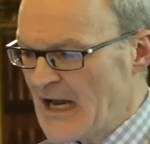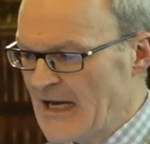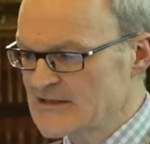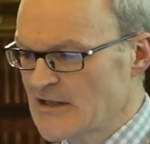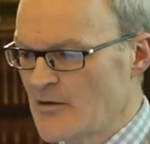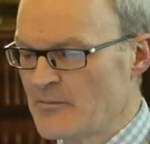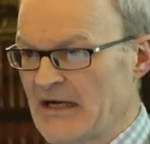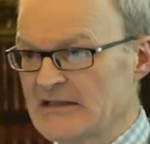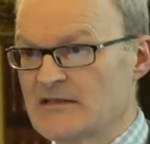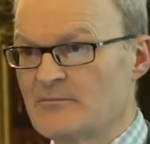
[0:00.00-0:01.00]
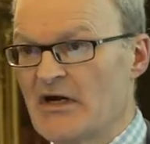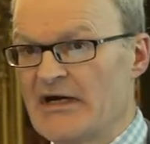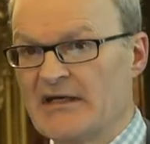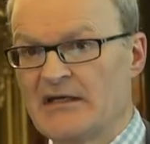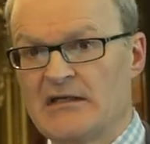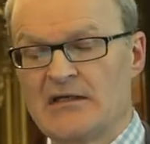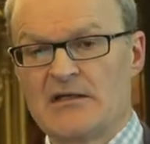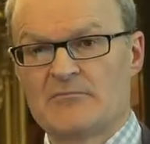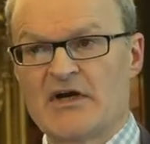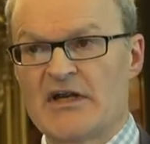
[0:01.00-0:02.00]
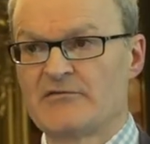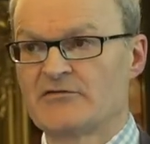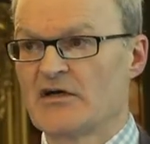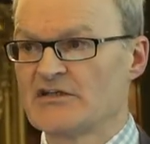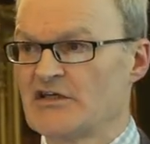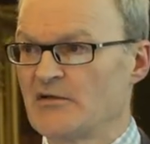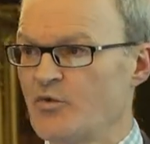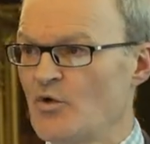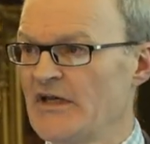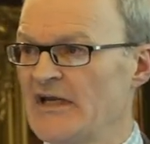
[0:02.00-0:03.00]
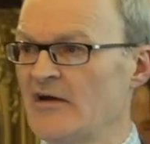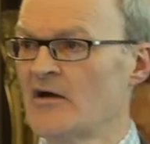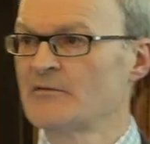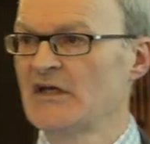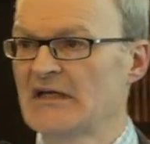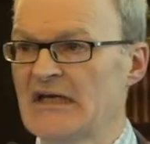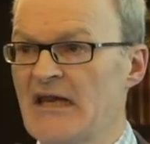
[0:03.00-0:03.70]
And to go back to my overarching point here, I'm going to